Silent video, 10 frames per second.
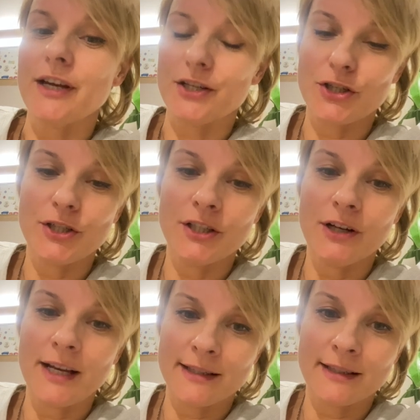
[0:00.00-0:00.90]
actually
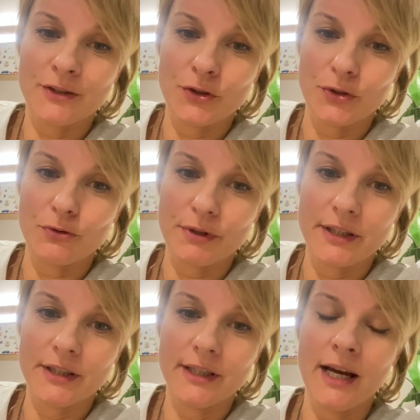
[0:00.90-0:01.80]
asked to
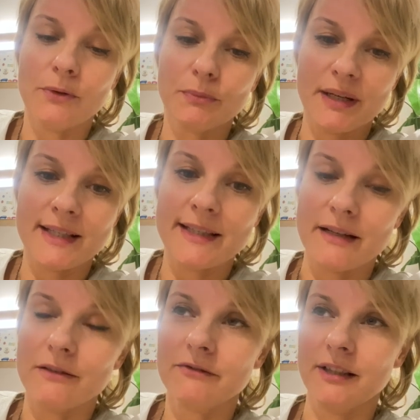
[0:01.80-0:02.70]
read it out
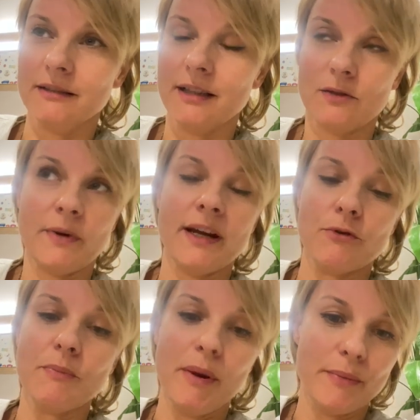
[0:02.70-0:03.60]
myself, and that's why I
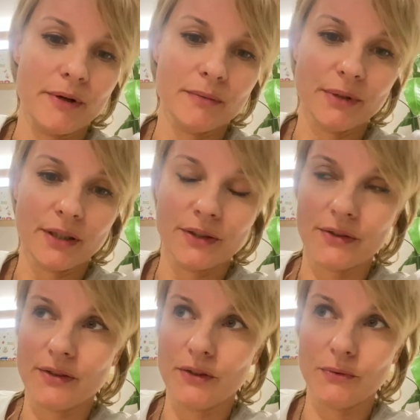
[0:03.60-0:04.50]
remember,
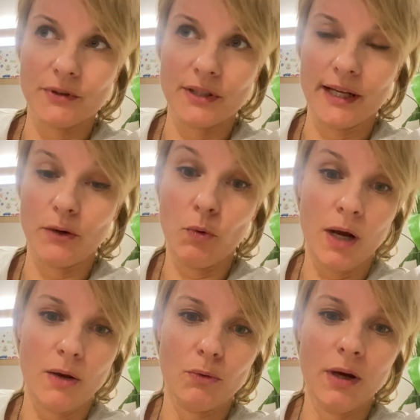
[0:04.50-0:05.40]
because it was like,
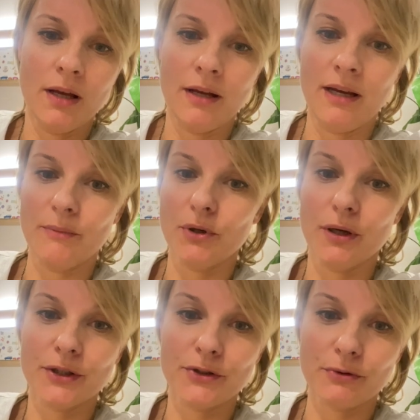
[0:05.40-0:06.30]
wow, I'm
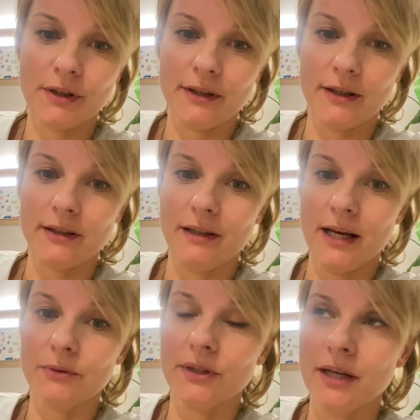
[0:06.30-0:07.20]
going to read that
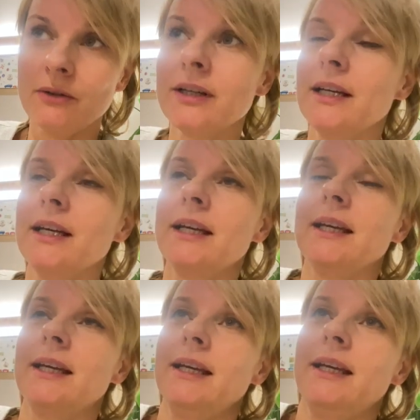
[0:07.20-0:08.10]
aloud now.
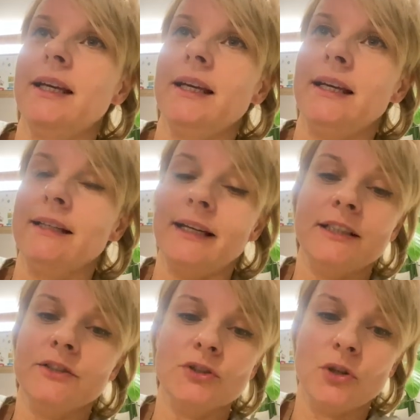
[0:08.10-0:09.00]
And I
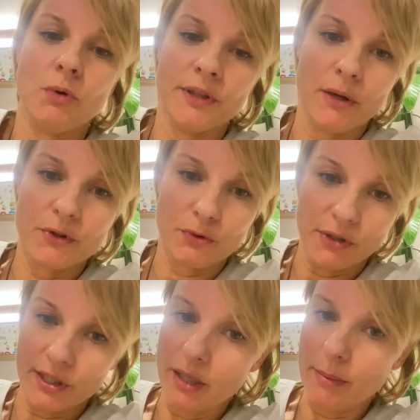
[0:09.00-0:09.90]
didn't know what I was
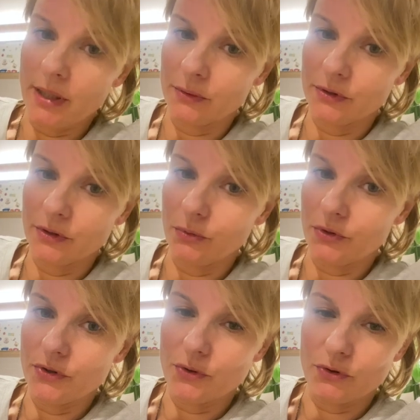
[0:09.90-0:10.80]
reading about. It
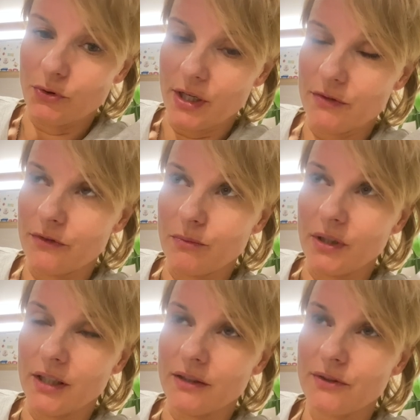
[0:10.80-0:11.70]
was so strange for
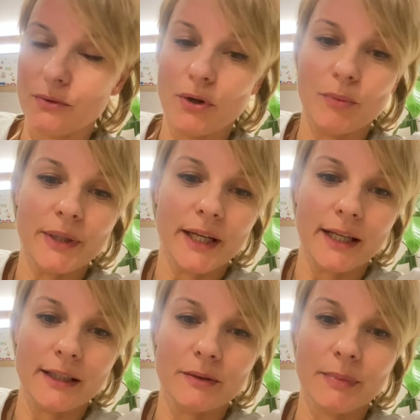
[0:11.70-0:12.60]
me and so
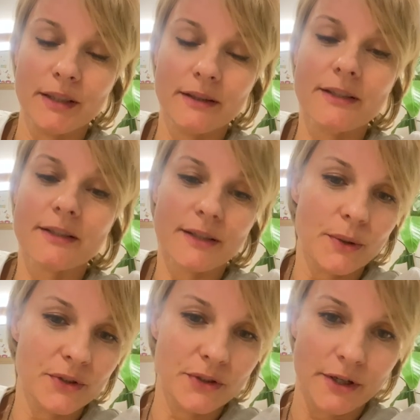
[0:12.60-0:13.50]
complicated, but this is how
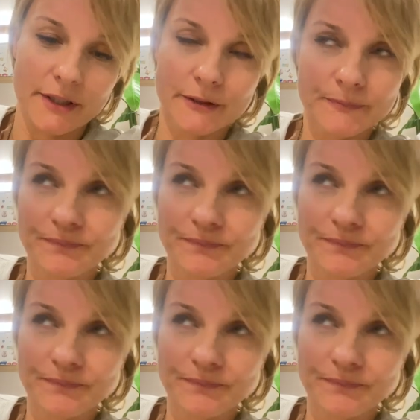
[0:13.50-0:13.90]
it started.